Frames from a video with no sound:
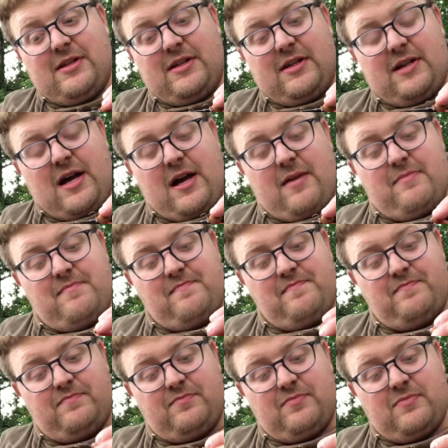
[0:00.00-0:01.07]
um,
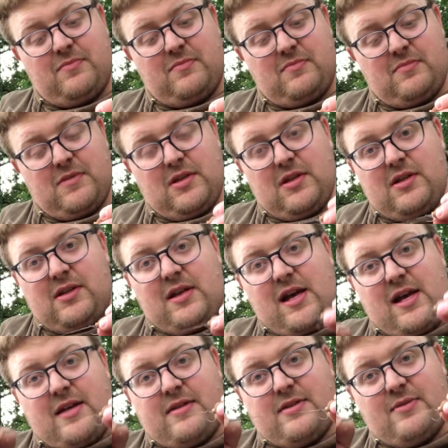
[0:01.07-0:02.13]
yeah
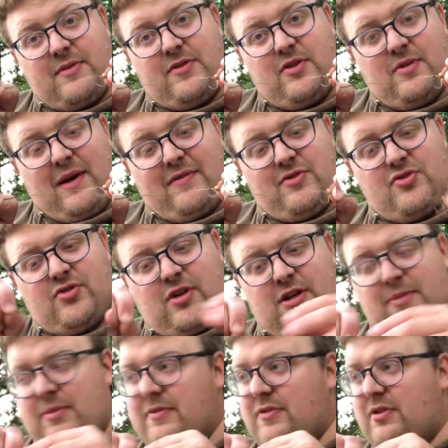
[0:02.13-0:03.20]
so if you haven't tried it
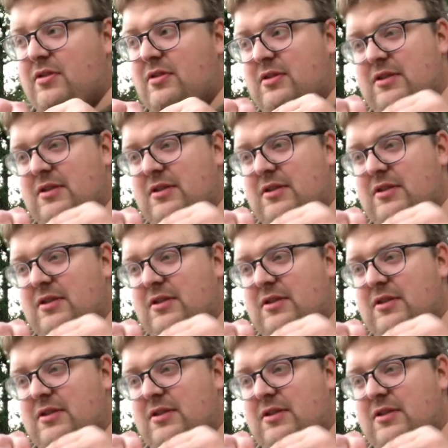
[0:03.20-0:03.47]
before